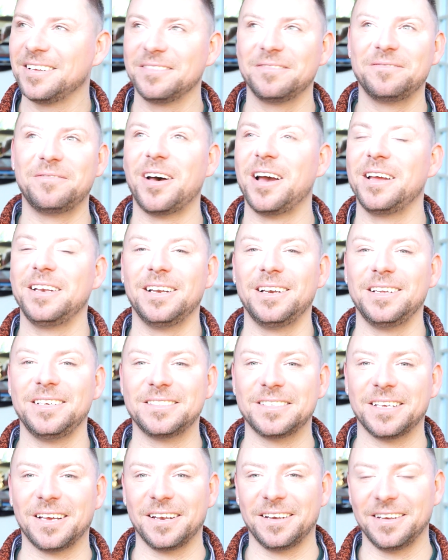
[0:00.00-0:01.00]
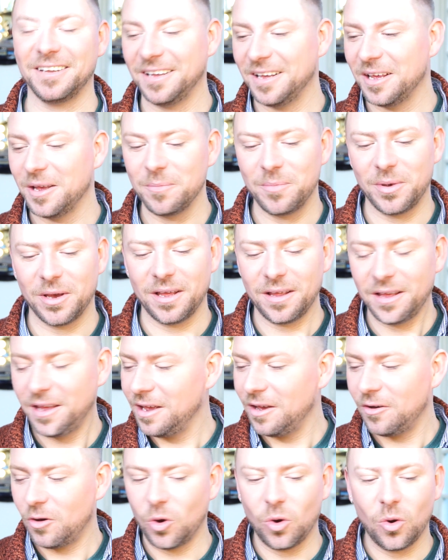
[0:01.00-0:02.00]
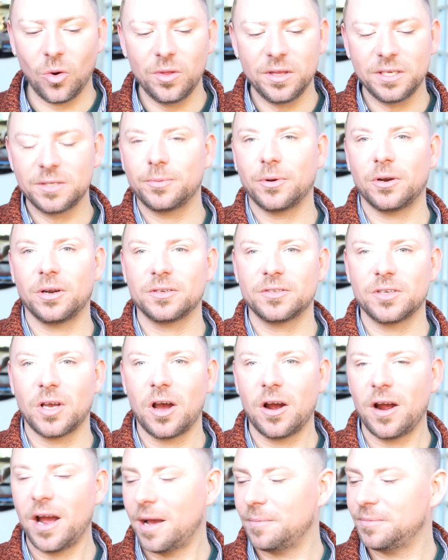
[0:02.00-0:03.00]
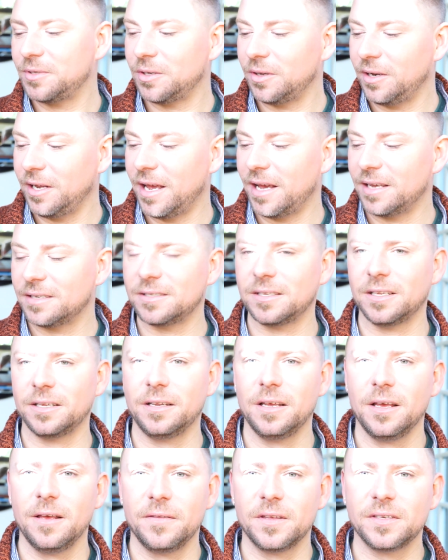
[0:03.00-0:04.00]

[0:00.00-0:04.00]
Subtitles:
Finally, sun. But all these products are absolutely excellent.